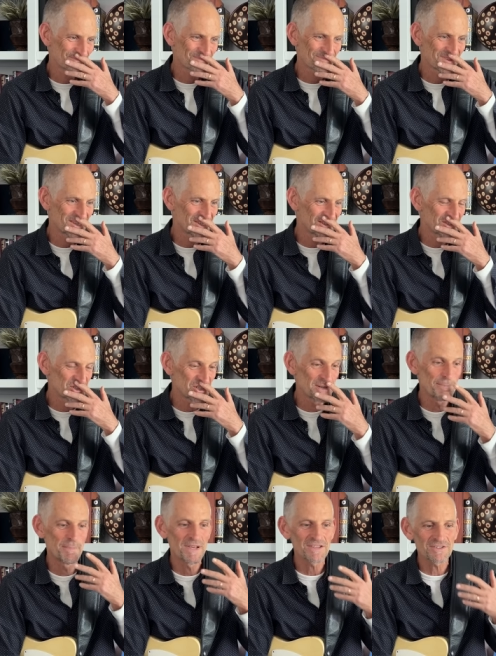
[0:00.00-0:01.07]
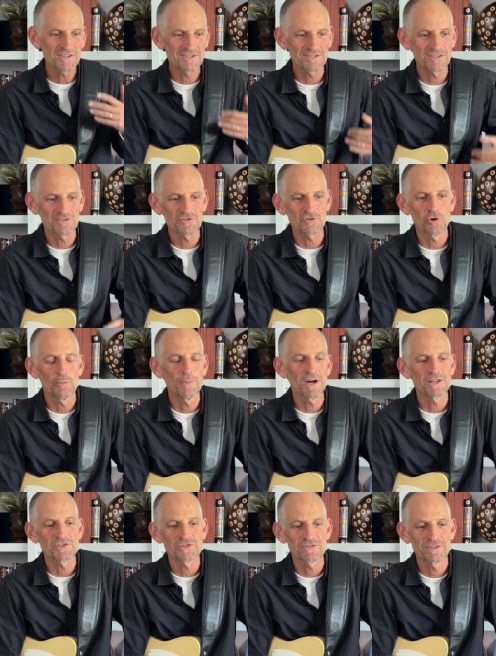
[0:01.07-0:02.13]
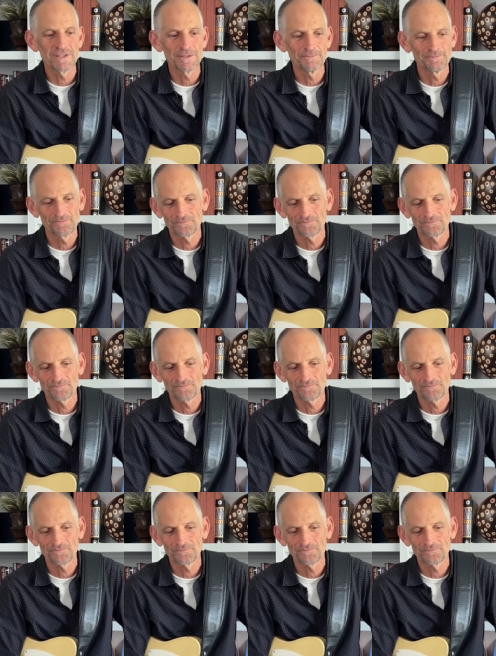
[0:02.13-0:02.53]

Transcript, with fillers: but she misses it so much that